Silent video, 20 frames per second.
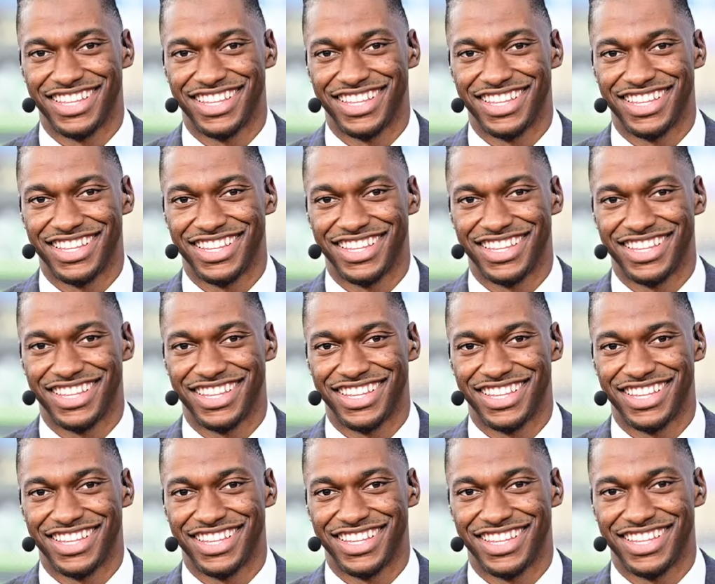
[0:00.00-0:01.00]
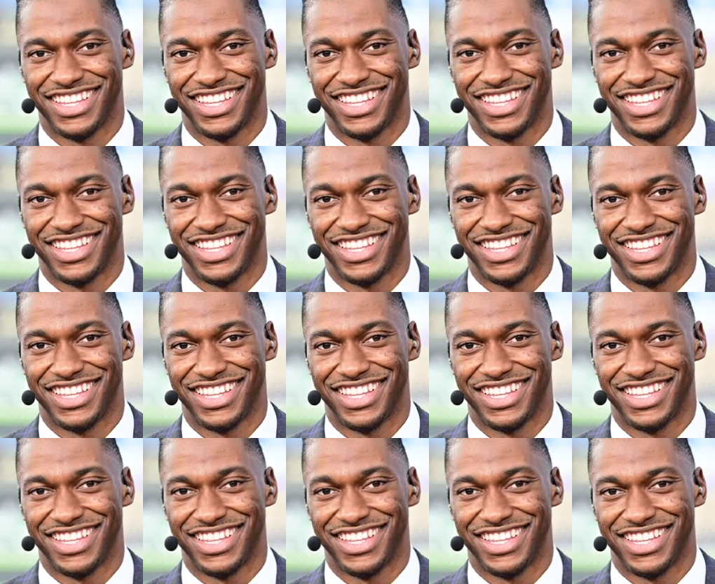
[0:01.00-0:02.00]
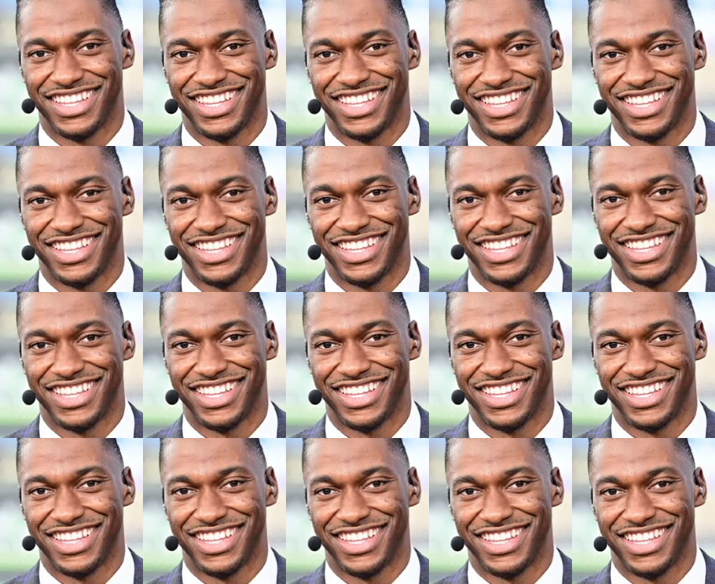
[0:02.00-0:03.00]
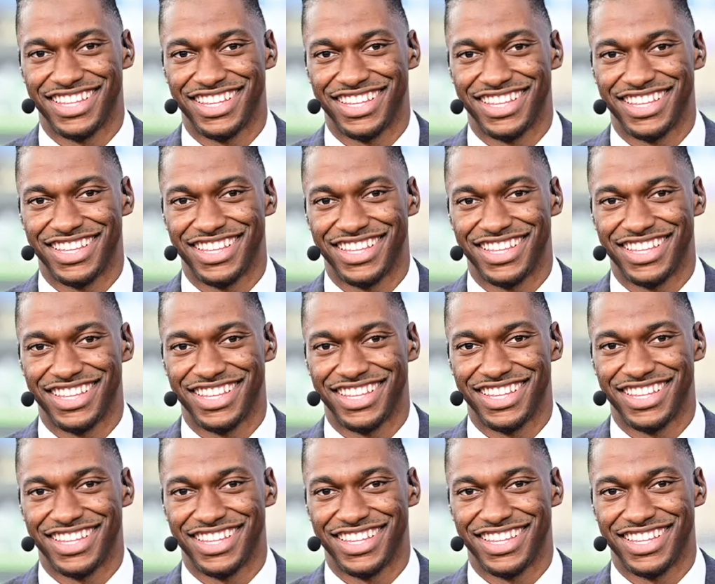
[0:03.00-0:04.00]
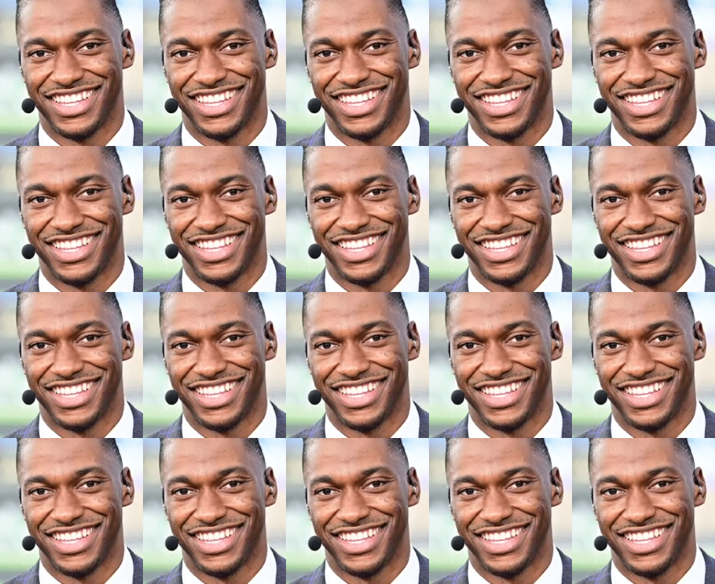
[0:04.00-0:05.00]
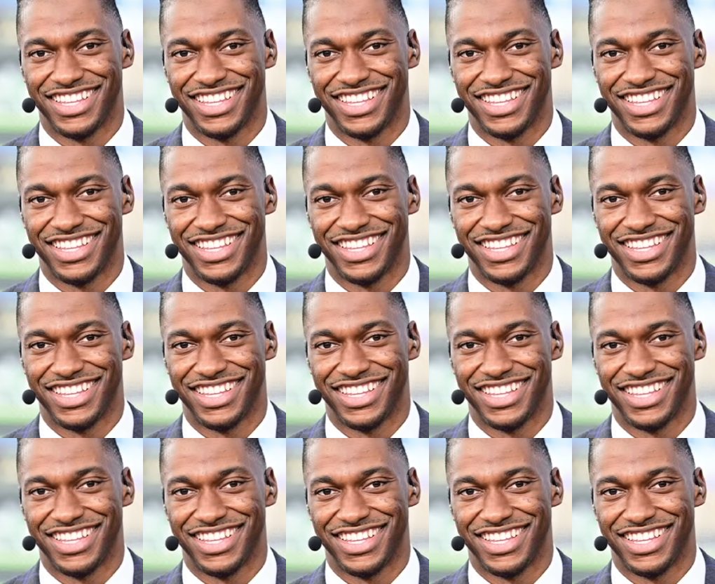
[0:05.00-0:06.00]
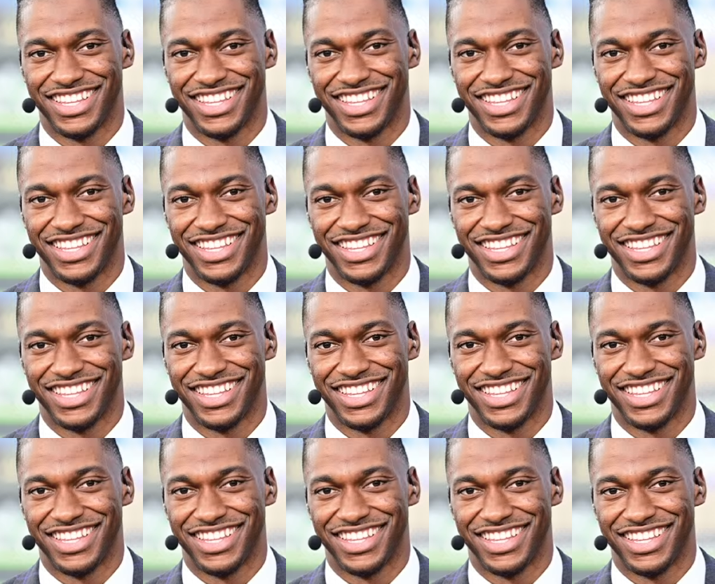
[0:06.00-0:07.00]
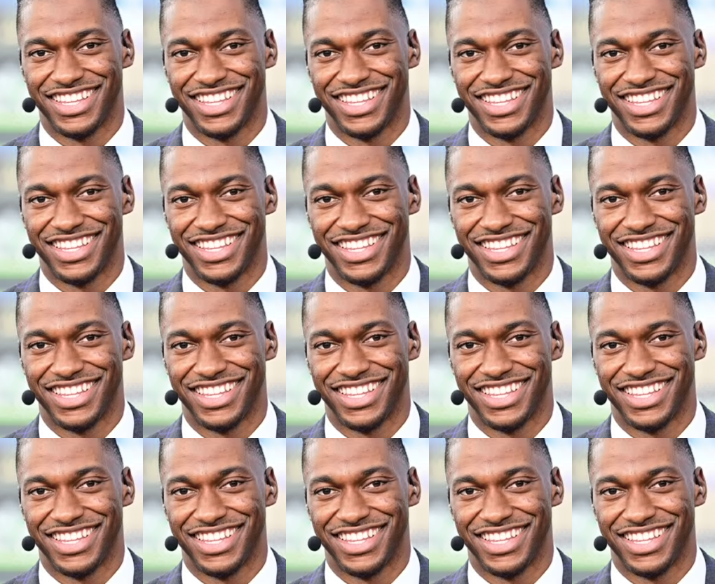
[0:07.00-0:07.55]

This person isn't speaking.